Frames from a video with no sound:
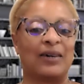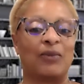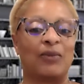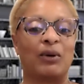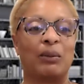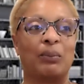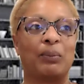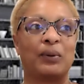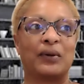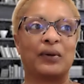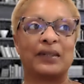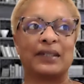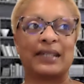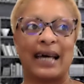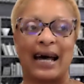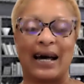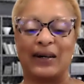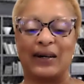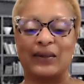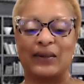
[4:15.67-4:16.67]
we pulled
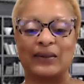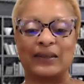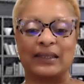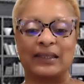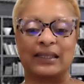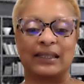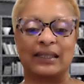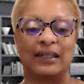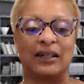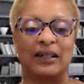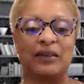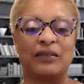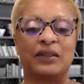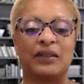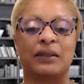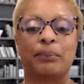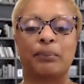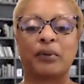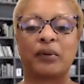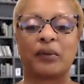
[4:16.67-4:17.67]
out of
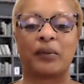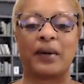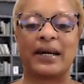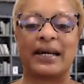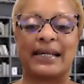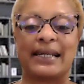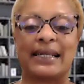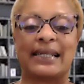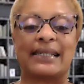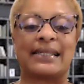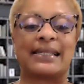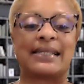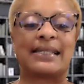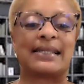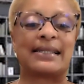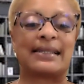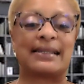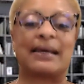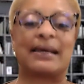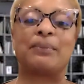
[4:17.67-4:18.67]
the parade and
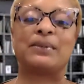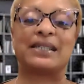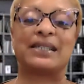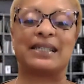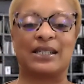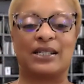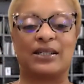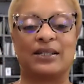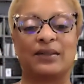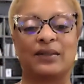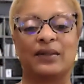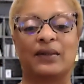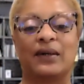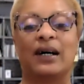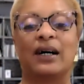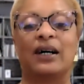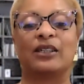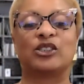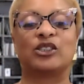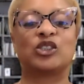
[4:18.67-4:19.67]
stepped into
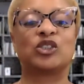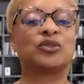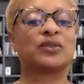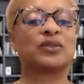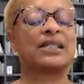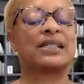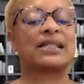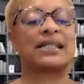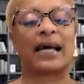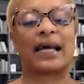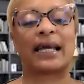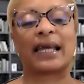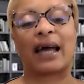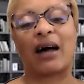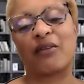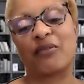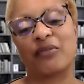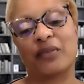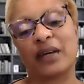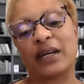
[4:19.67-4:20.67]
a street side
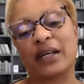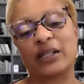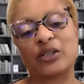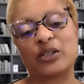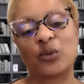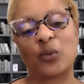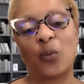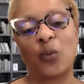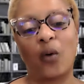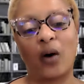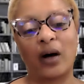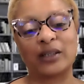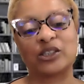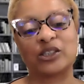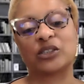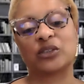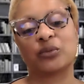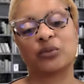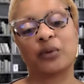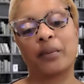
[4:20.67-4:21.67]
cafe to
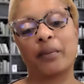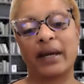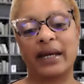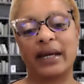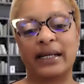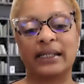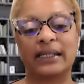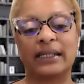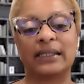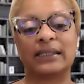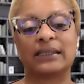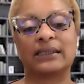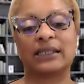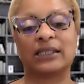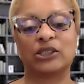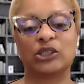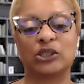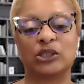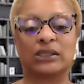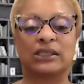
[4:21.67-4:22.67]
watch the remaining
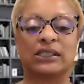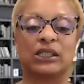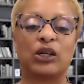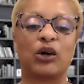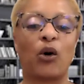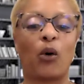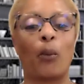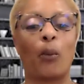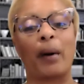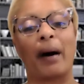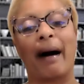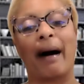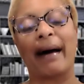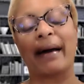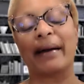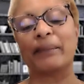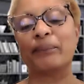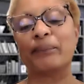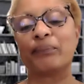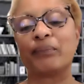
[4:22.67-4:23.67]
contingency go
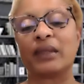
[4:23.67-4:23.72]
by.